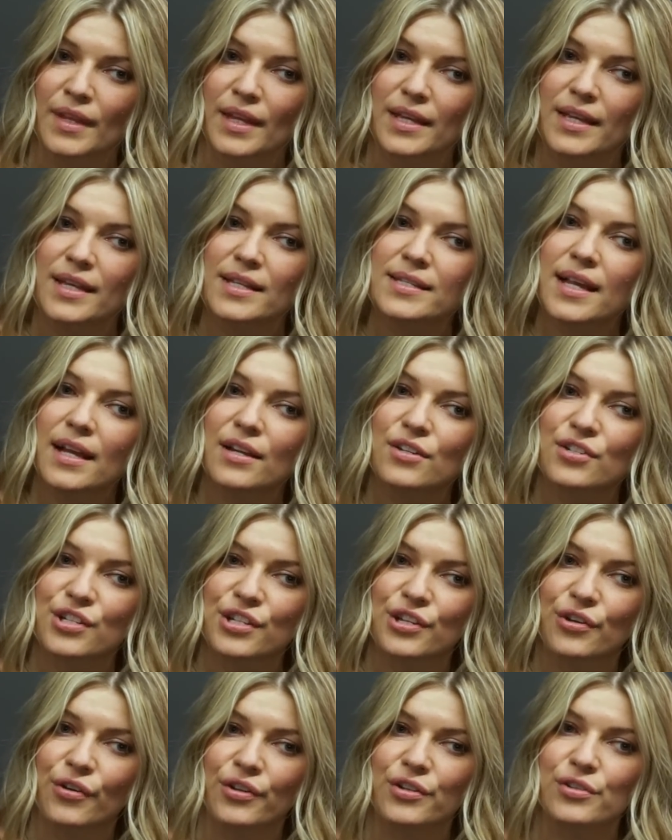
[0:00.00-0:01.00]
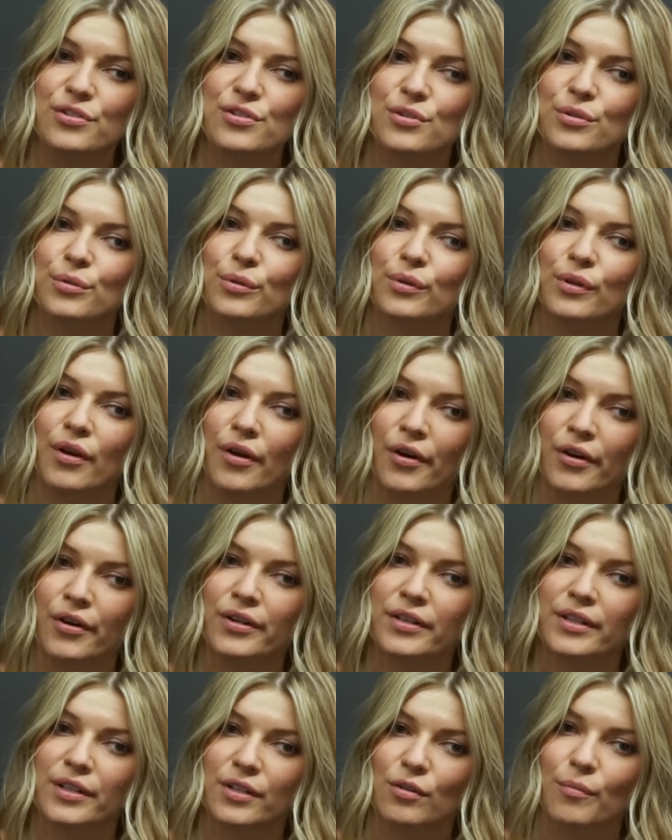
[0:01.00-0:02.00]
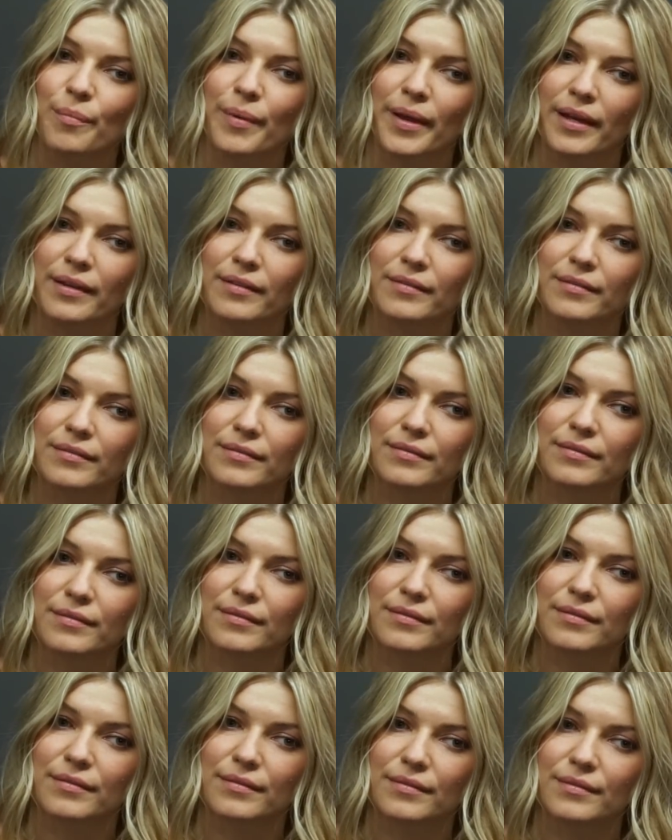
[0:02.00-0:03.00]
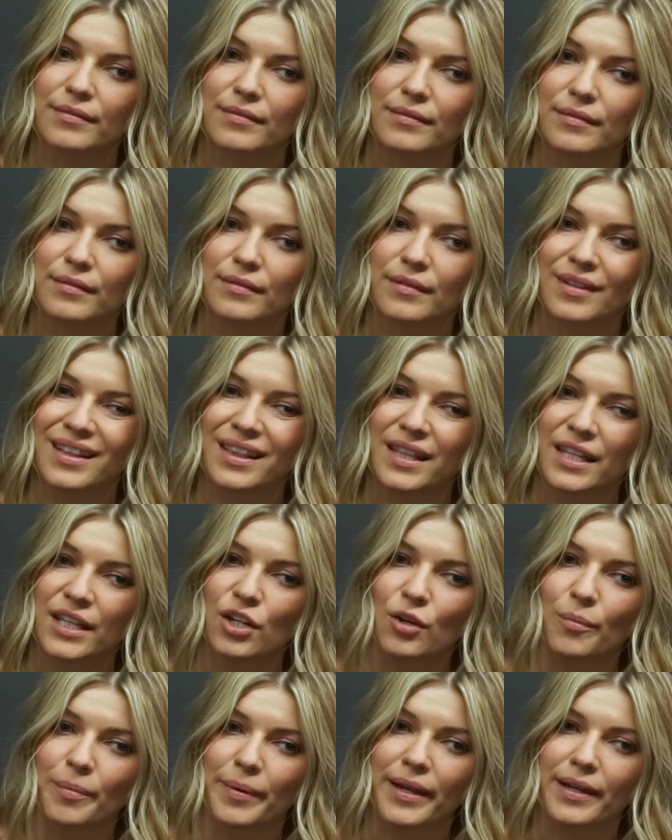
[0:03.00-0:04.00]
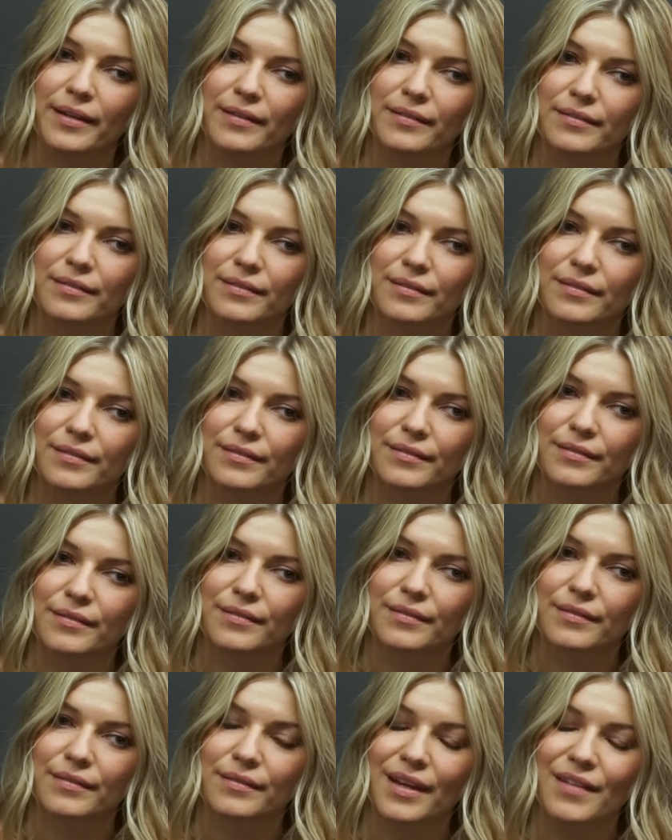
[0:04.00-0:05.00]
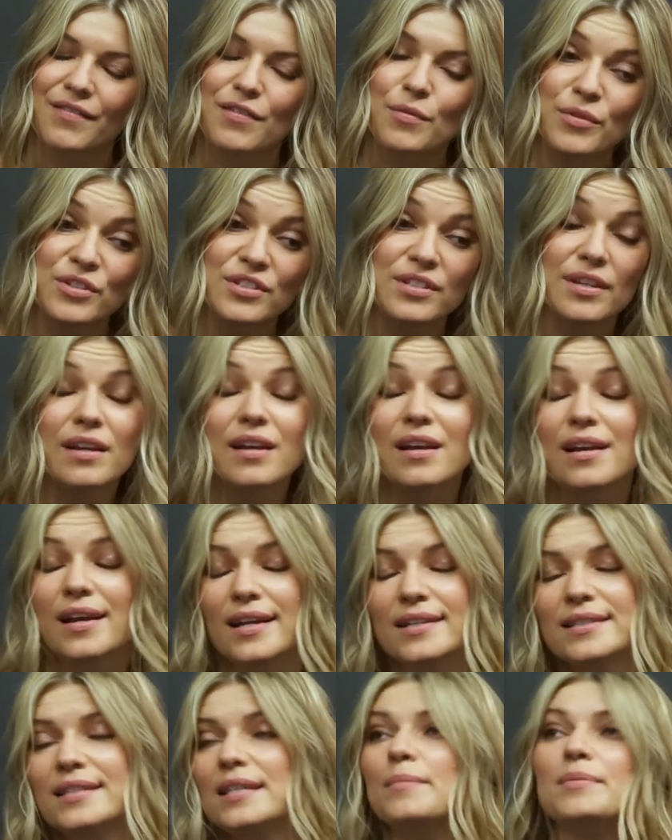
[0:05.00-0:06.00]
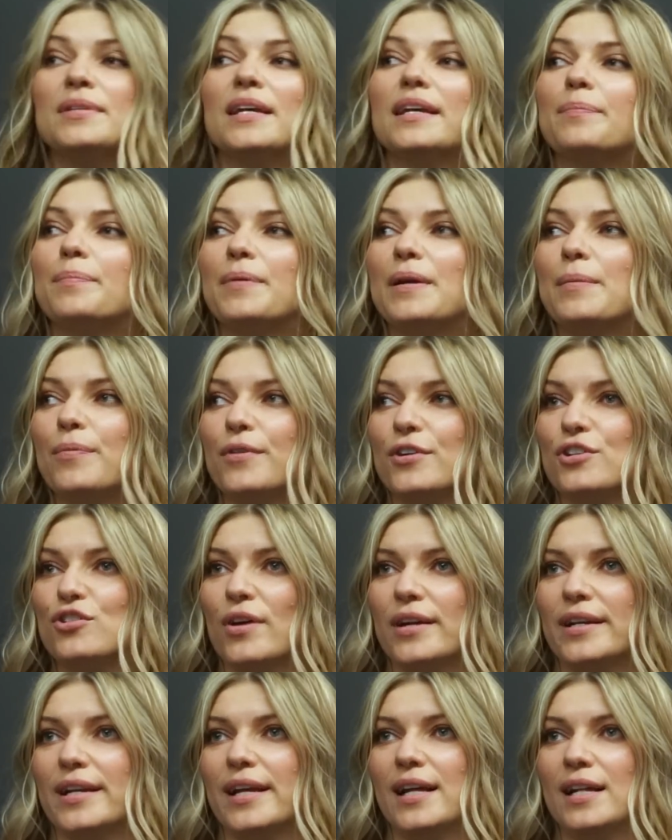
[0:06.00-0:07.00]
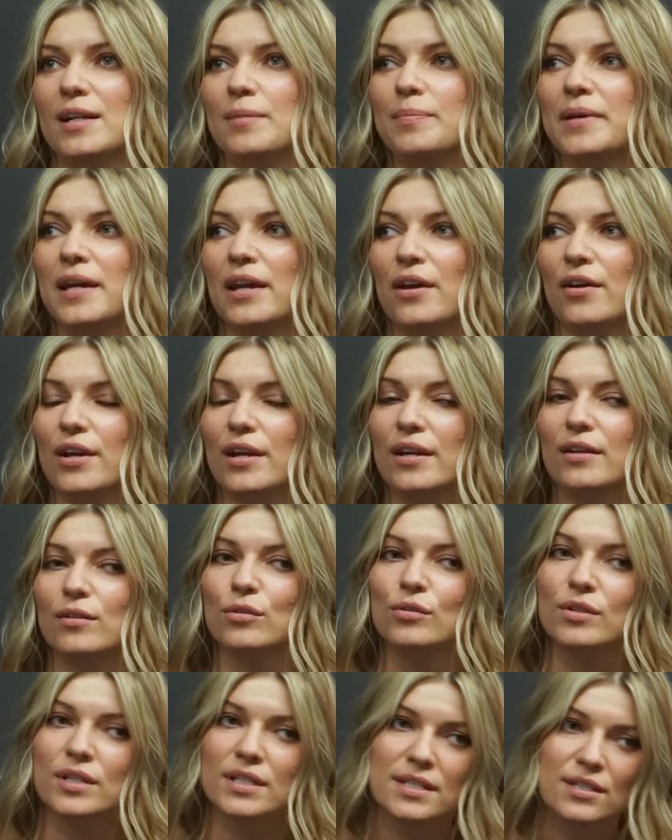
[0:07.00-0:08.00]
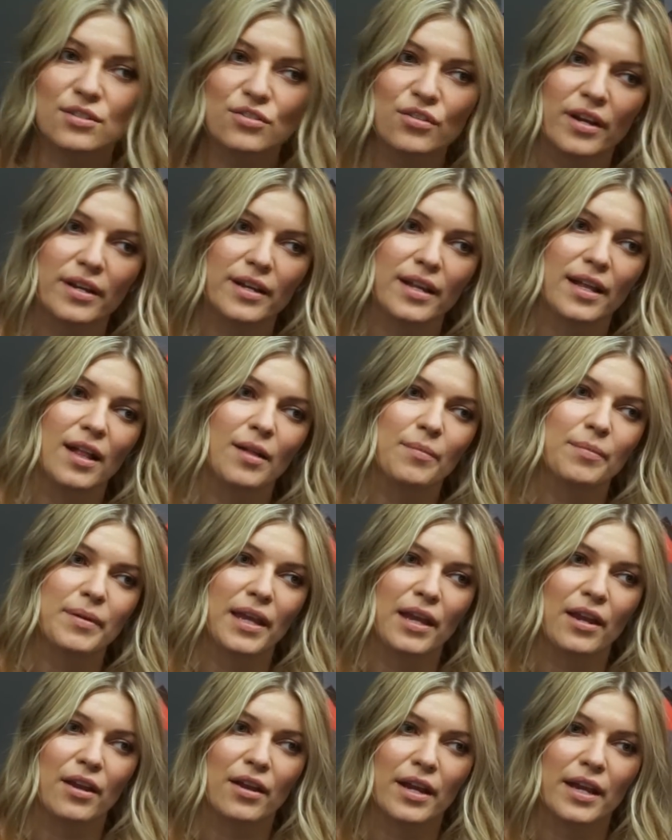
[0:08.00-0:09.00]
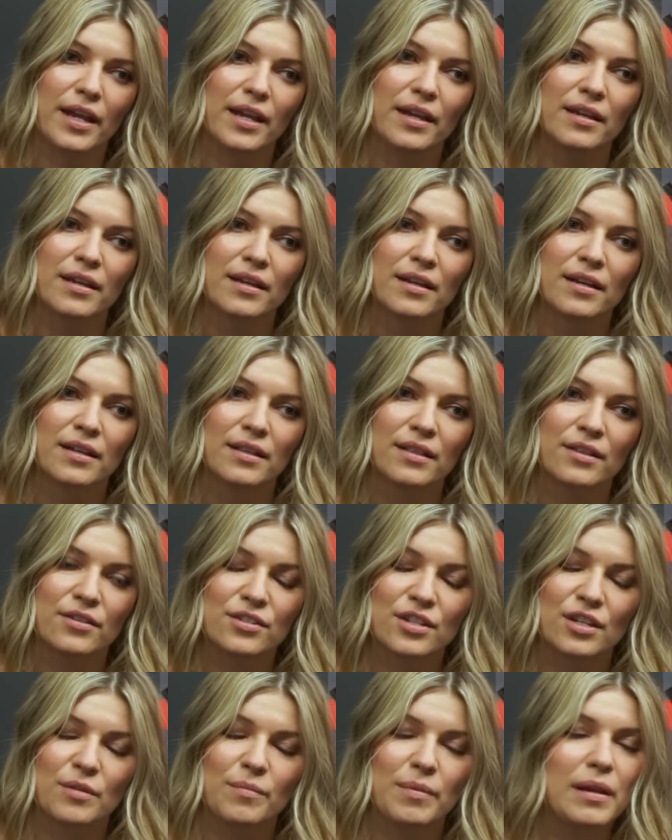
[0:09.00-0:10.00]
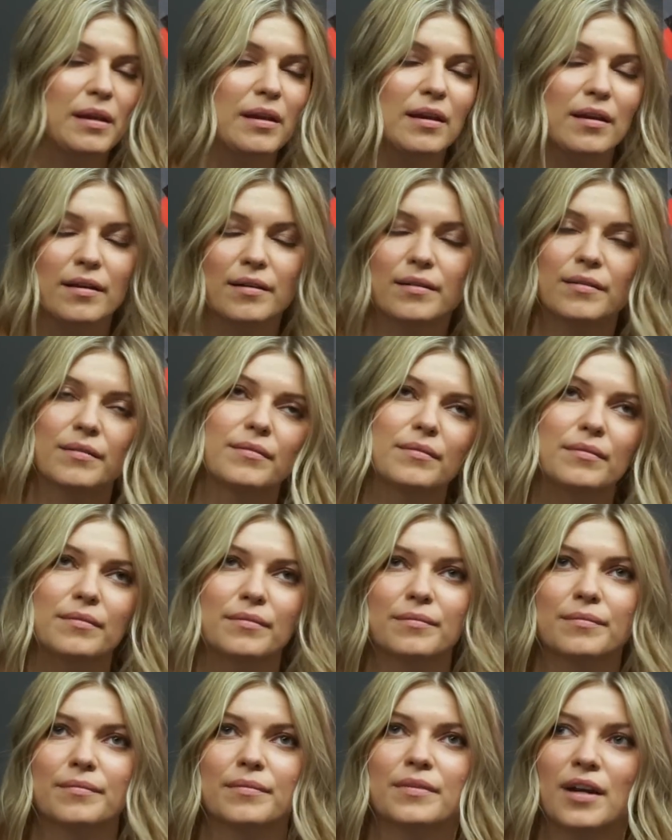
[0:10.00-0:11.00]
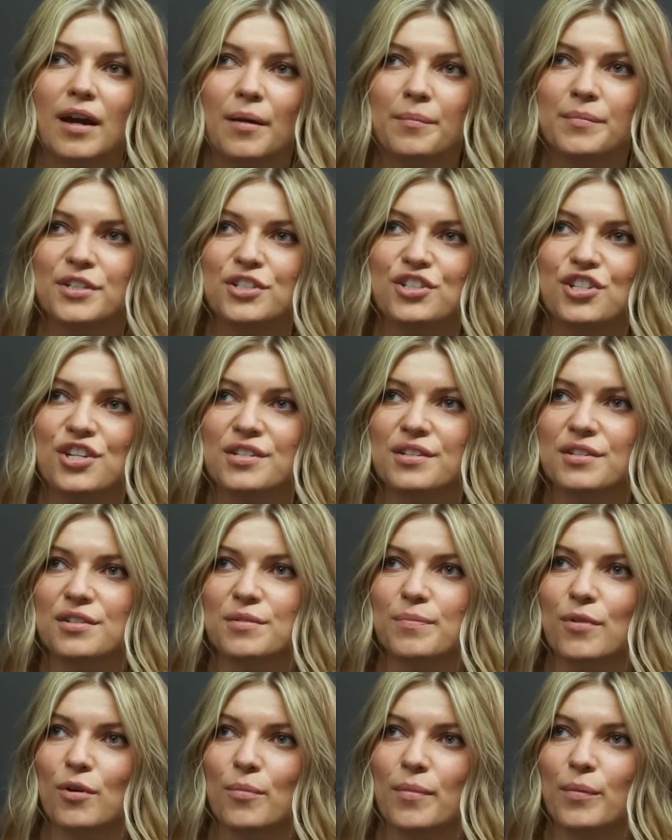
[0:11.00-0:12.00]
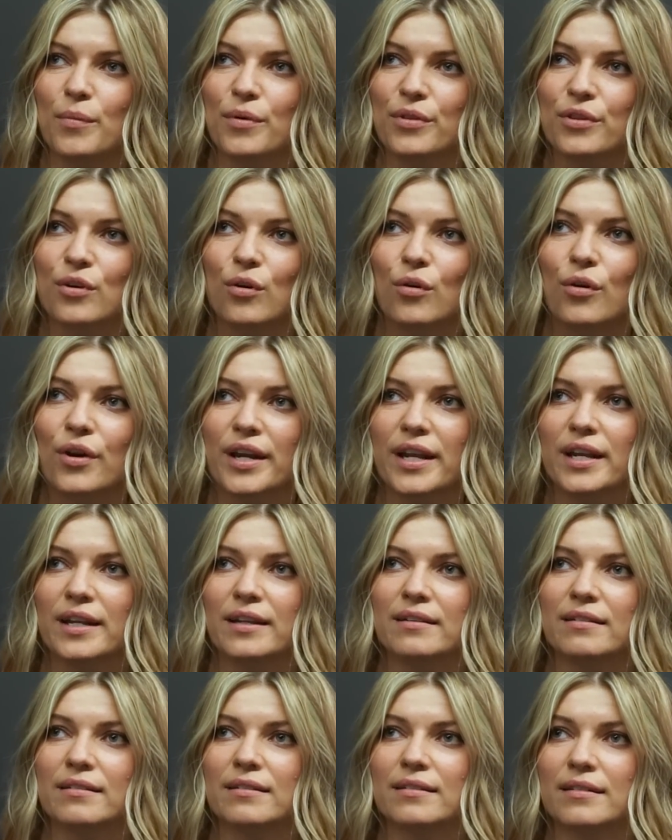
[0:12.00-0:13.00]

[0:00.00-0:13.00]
He's actually going to school her a little bit. A little bit. Okay. Everyone's, it seems like people are trying to help Carrie. Lucas is trying to help Carrie. There's going to be a come to Jesus moment with Gordon,